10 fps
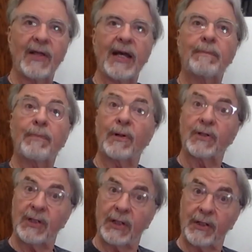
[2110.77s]
that
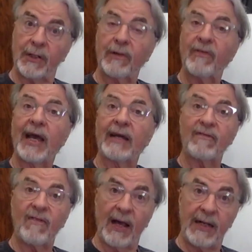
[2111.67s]
particular, that
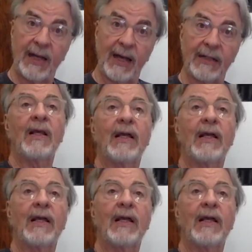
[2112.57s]
finite.